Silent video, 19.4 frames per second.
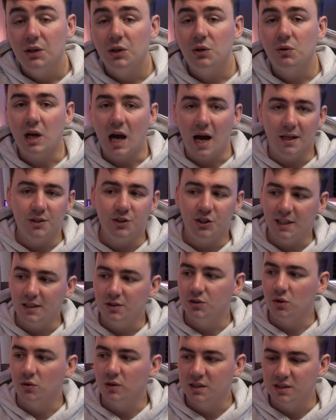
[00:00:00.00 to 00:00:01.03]
You can
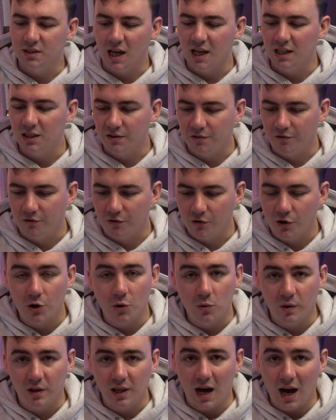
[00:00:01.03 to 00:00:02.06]
change all the settings
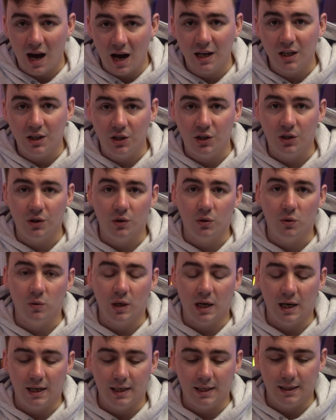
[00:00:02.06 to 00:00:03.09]
through the
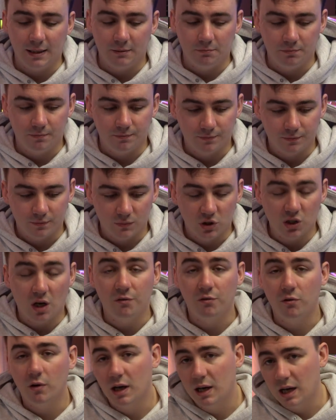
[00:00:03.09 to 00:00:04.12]
iCUE... Um,
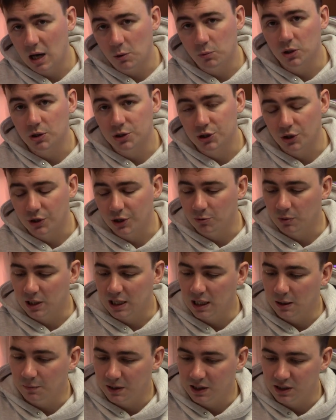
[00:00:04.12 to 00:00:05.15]
software. I will show you a
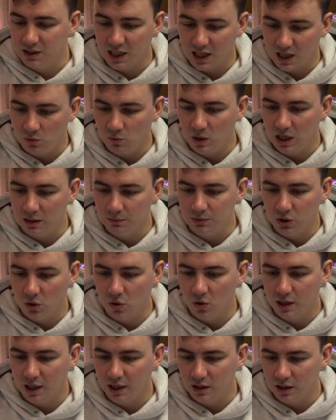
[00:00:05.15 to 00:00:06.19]
clip in a second while I'm
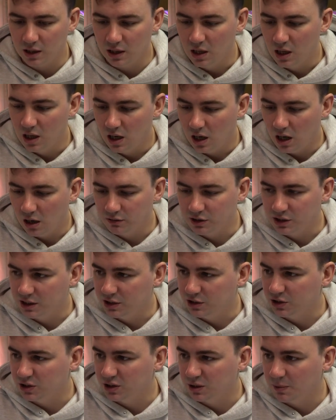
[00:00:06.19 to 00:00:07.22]
talking,
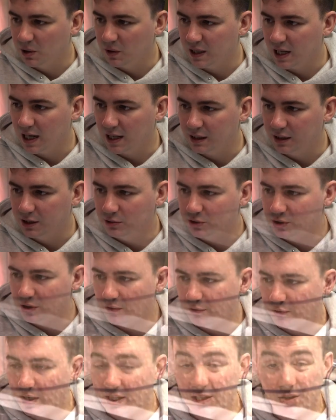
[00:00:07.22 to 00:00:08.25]
obviously just about the iCUE software.